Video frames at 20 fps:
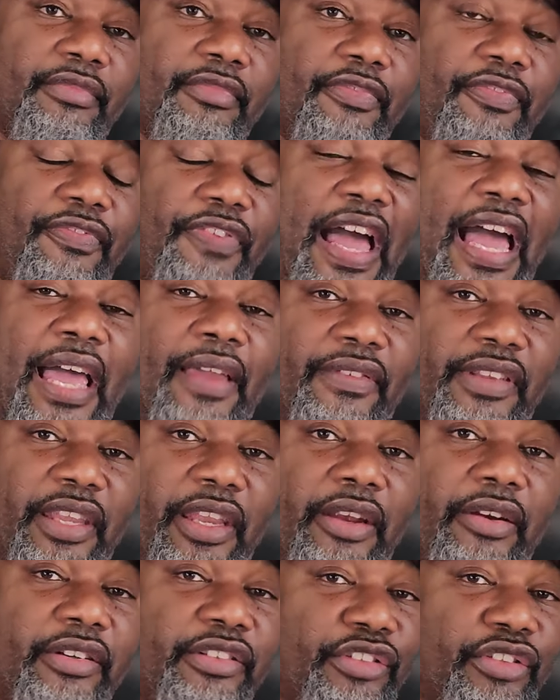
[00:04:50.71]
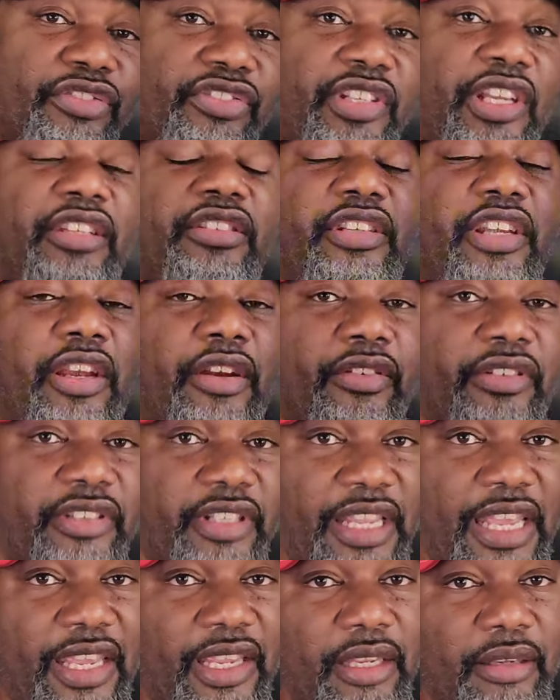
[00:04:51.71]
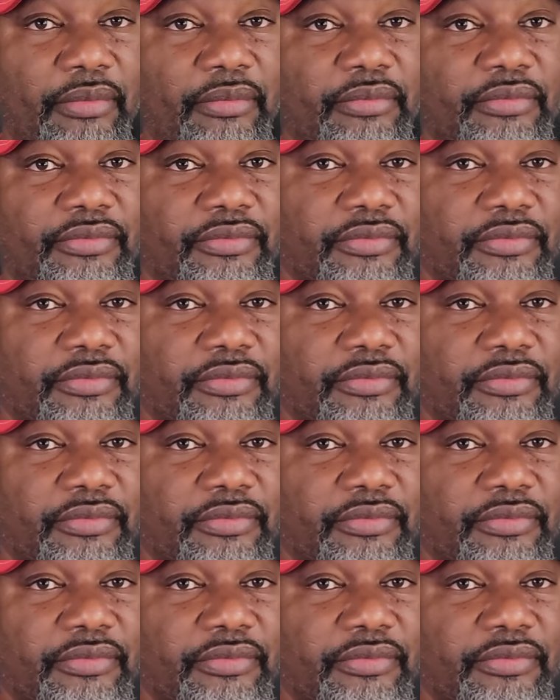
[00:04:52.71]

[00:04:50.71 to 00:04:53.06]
5 carries or 6 carries a game.